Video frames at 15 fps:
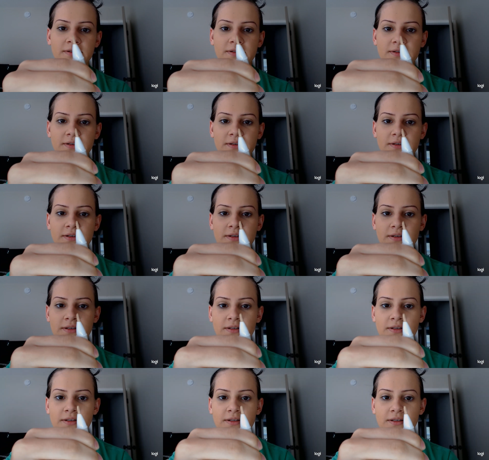
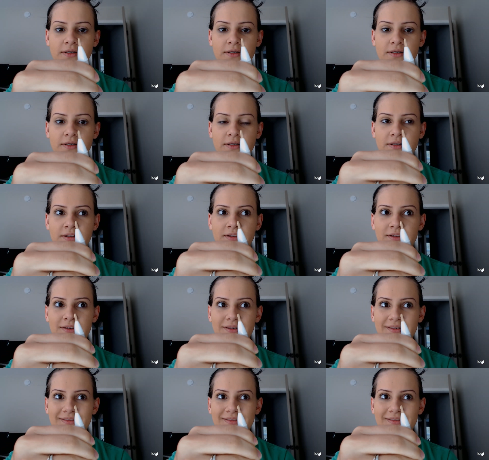Nobody speaks.